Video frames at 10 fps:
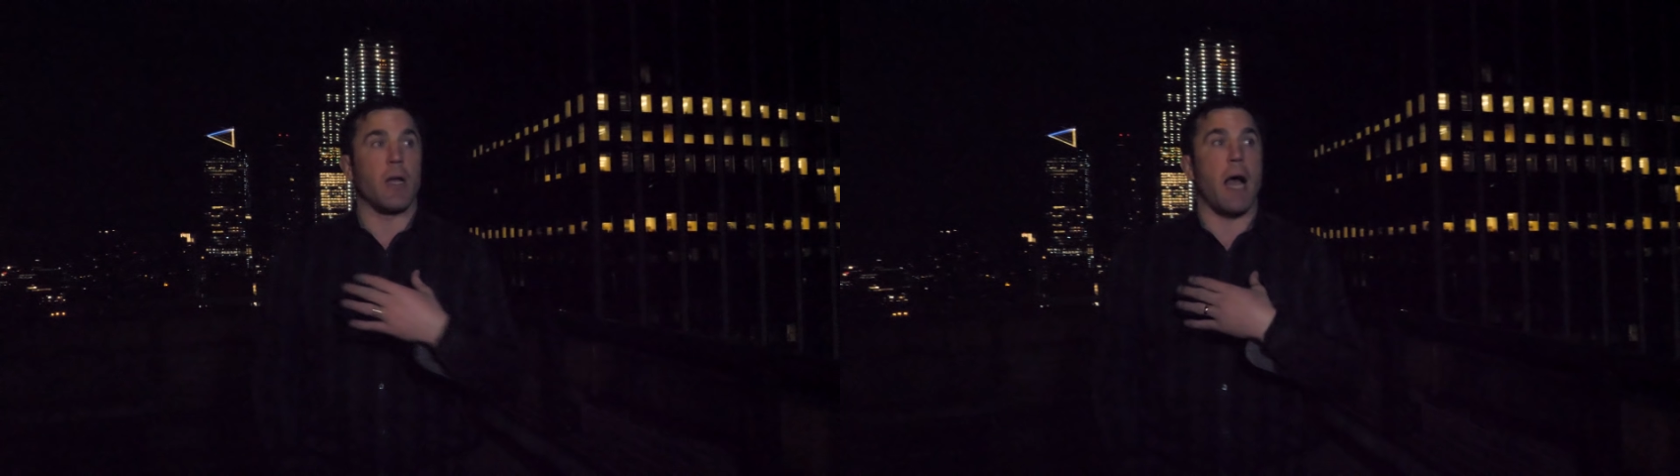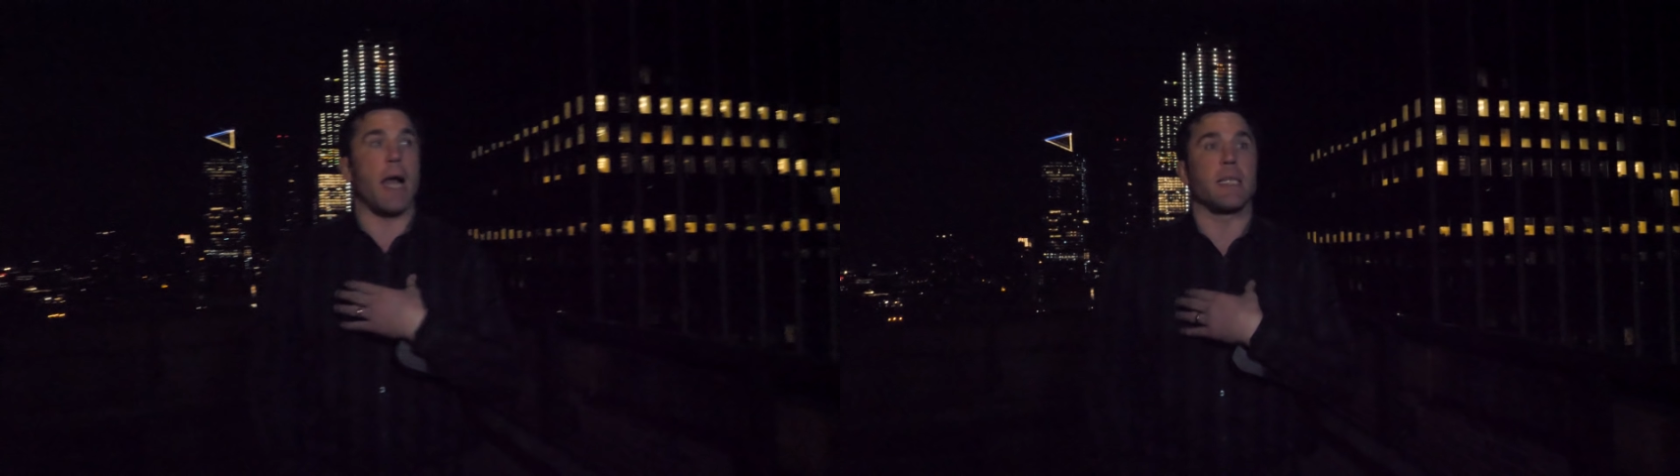
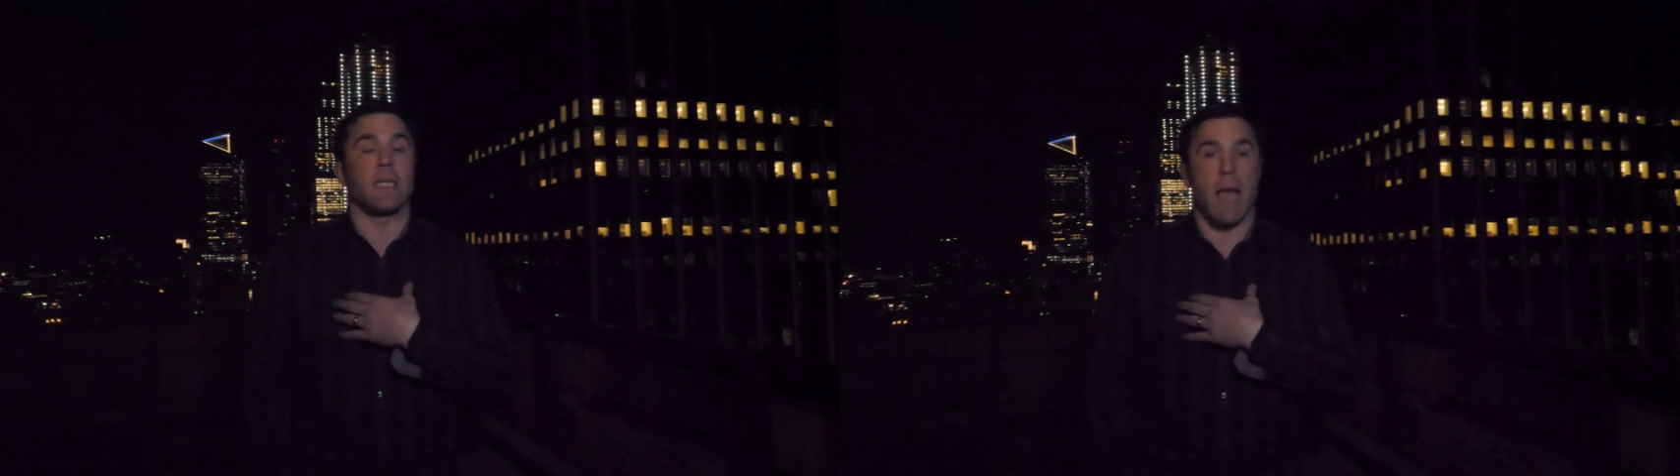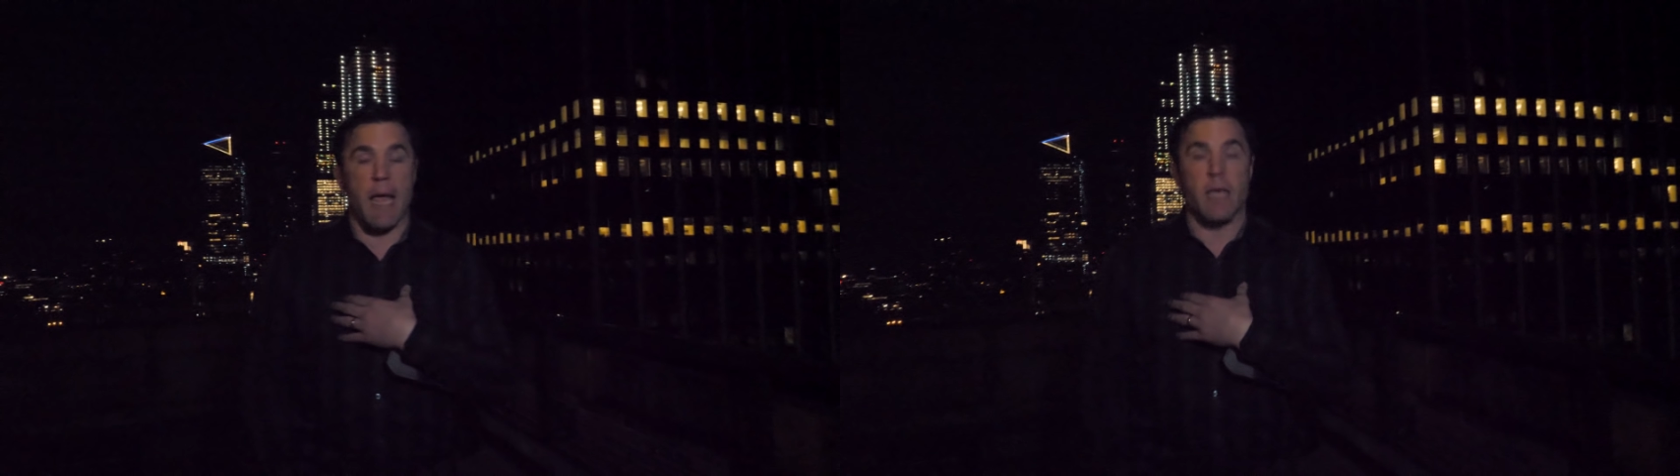guys
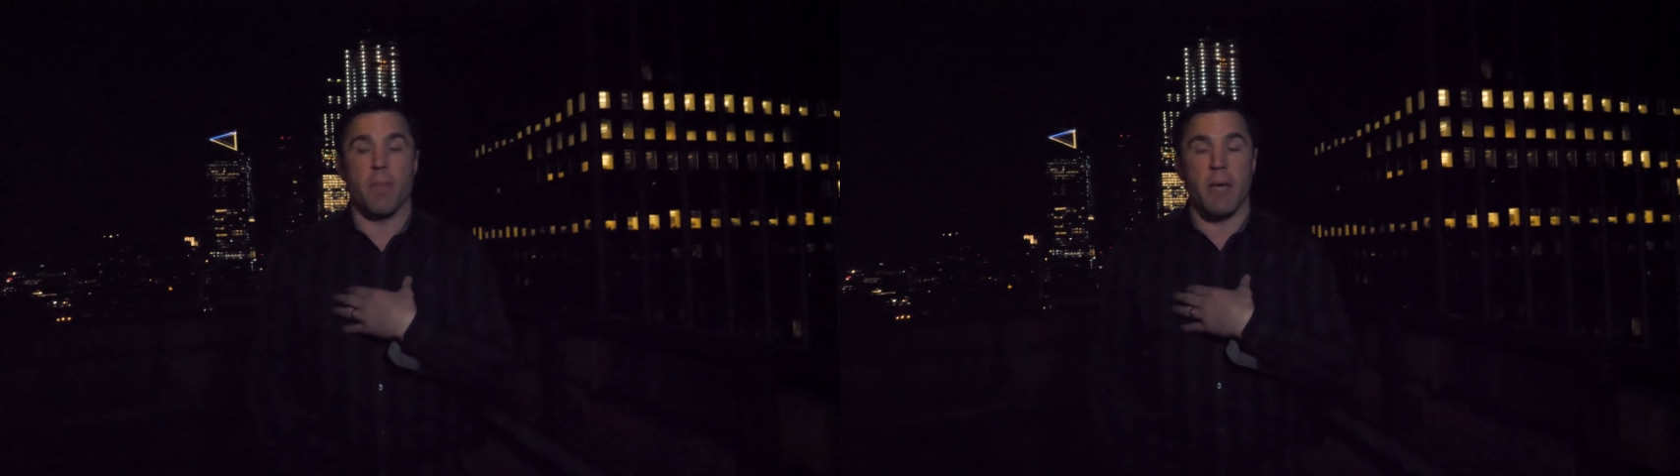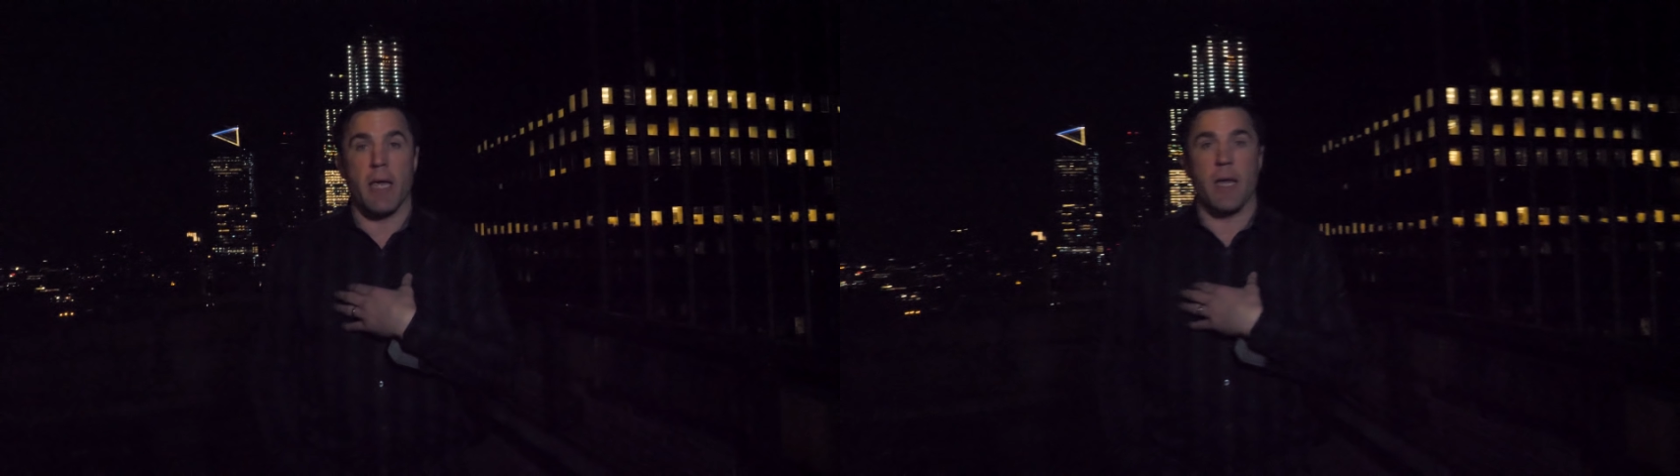like
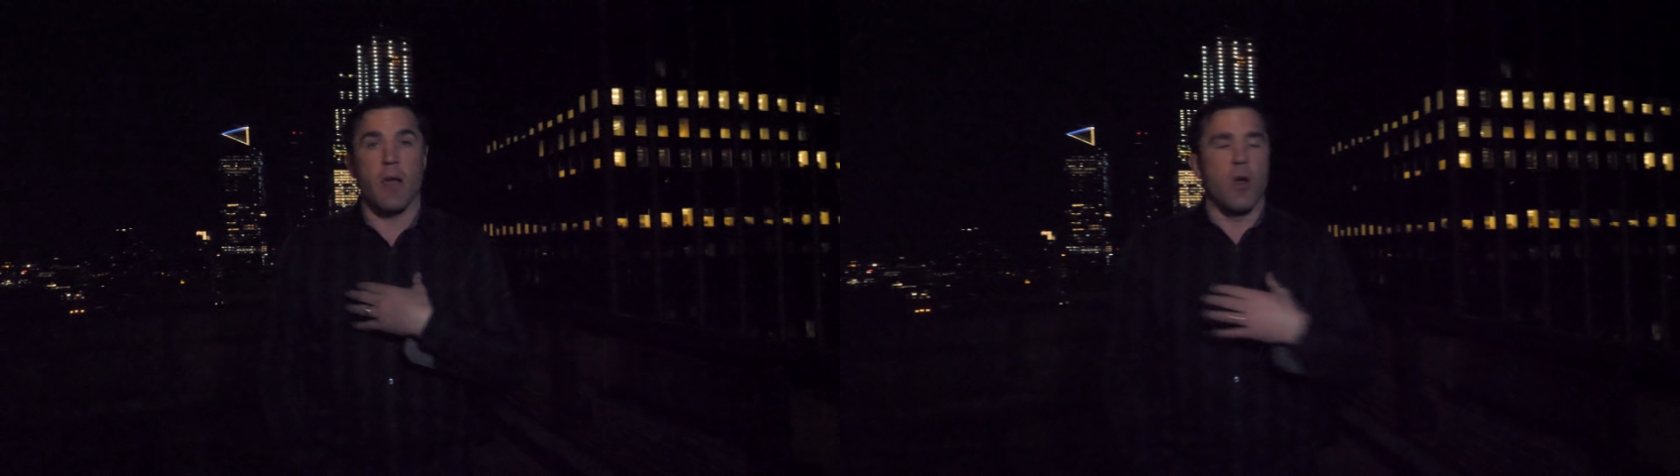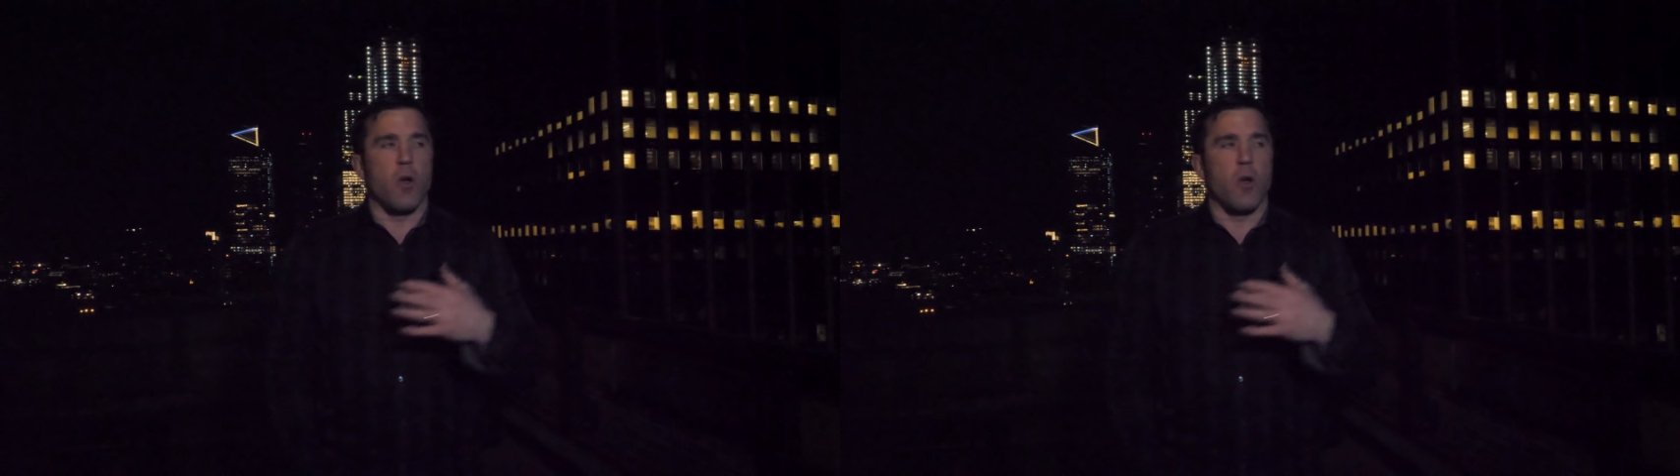me